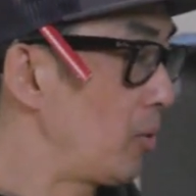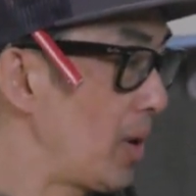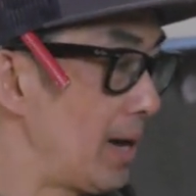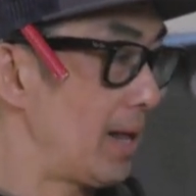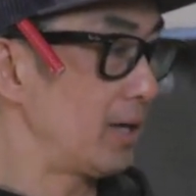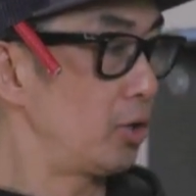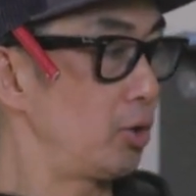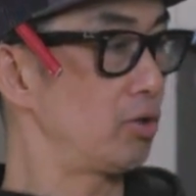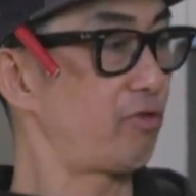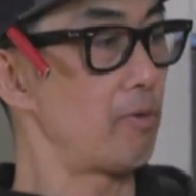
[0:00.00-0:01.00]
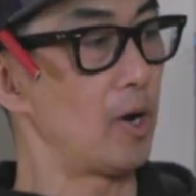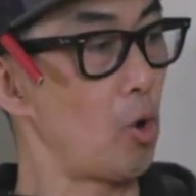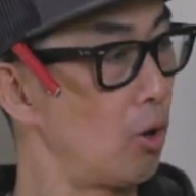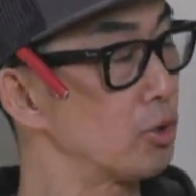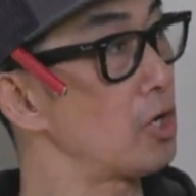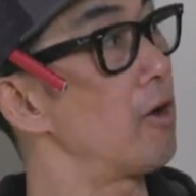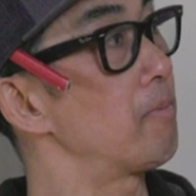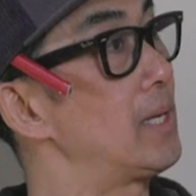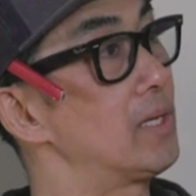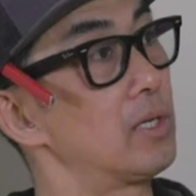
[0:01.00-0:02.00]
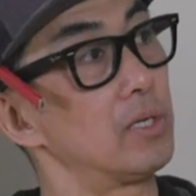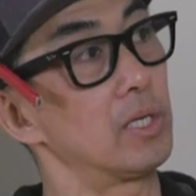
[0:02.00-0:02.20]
I like to use for my horizontal pieces is